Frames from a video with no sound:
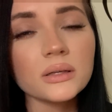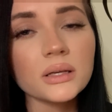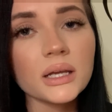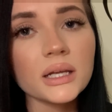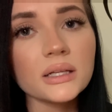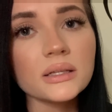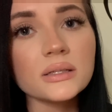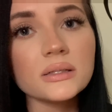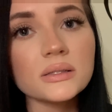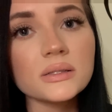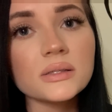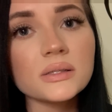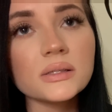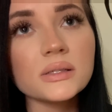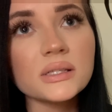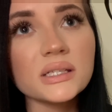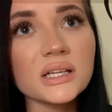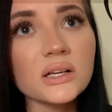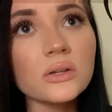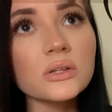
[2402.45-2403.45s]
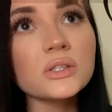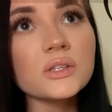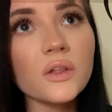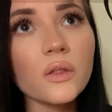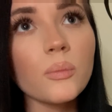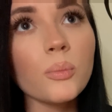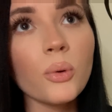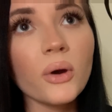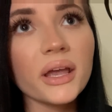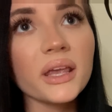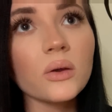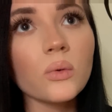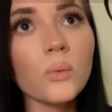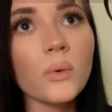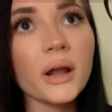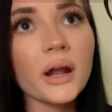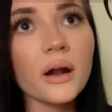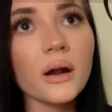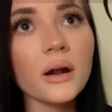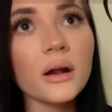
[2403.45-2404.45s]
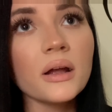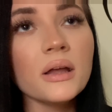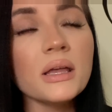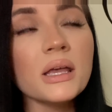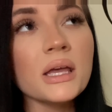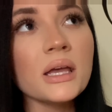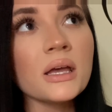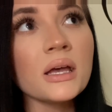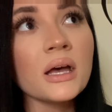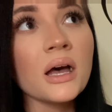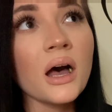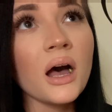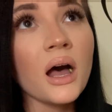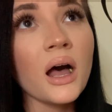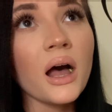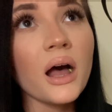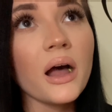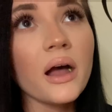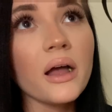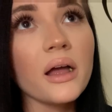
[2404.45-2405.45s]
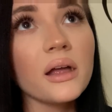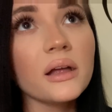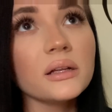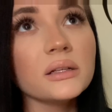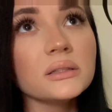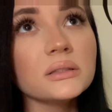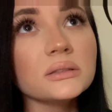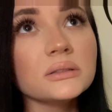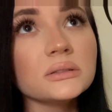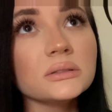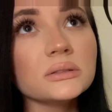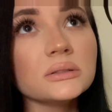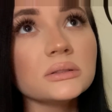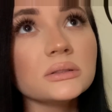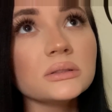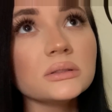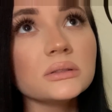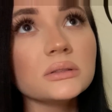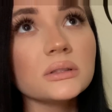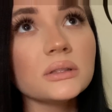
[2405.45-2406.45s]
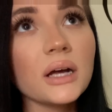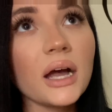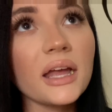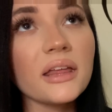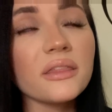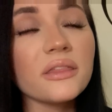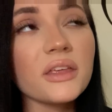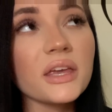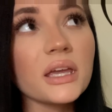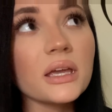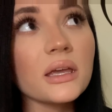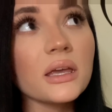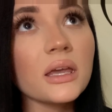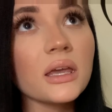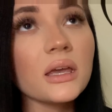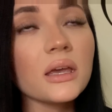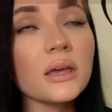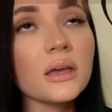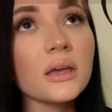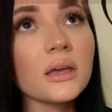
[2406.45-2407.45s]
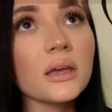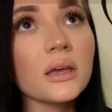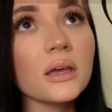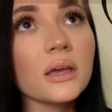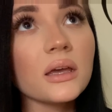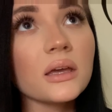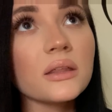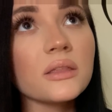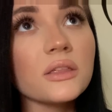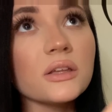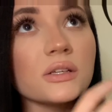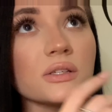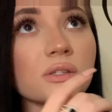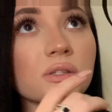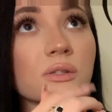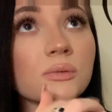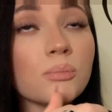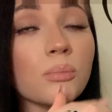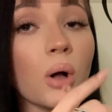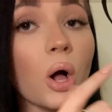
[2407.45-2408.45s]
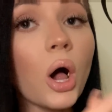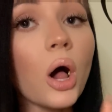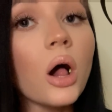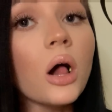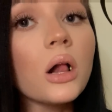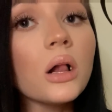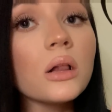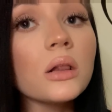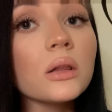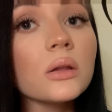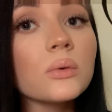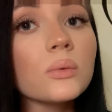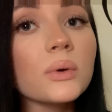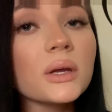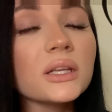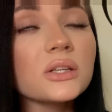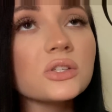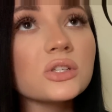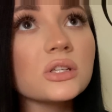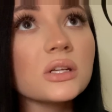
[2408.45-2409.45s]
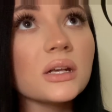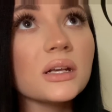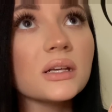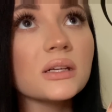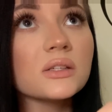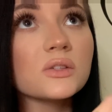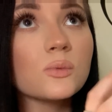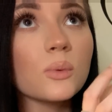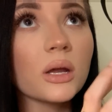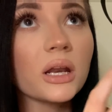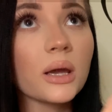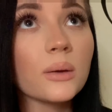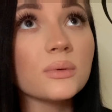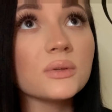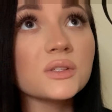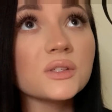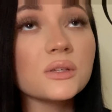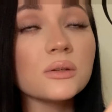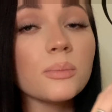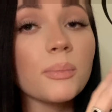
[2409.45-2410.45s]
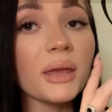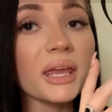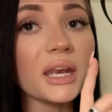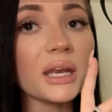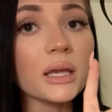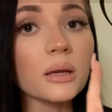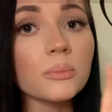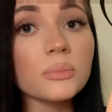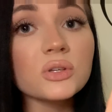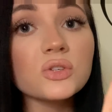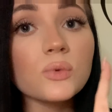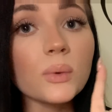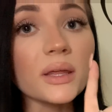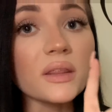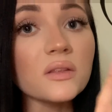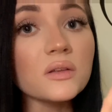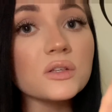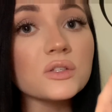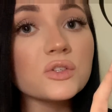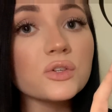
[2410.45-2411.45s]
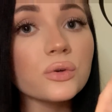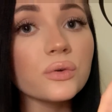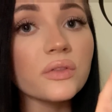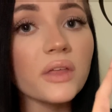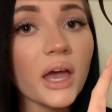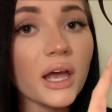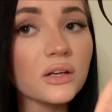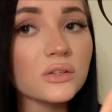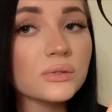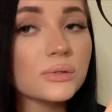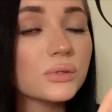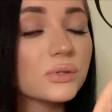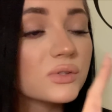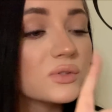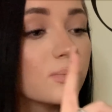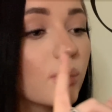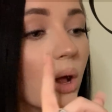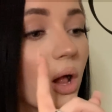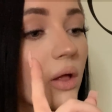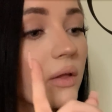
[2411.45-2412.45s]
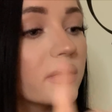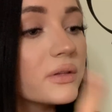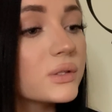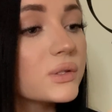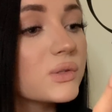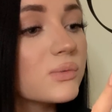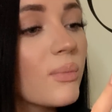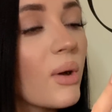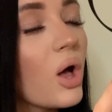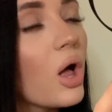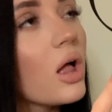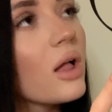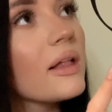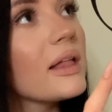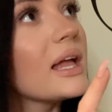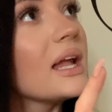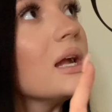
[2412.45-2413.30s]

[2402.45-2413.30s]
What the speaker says: It's still to the point where I think the small, which is what I was debating between the two, the extra small and the small,